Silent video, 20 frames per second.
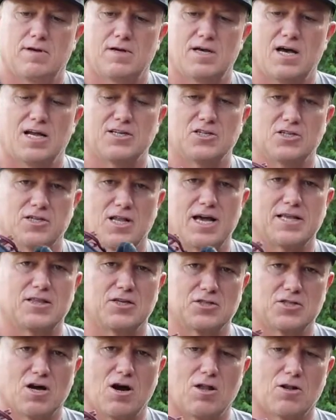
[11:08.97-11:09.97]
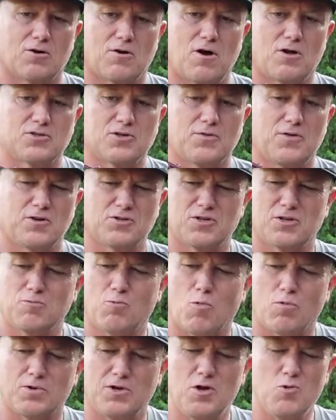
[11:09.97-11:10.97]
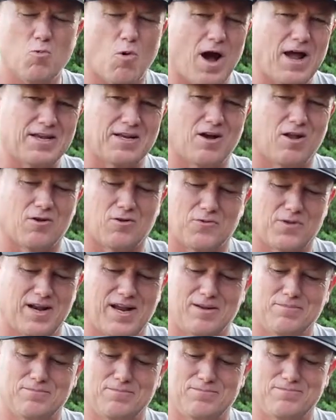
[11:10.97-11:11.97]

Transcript: I just like this color also. There's a new white color that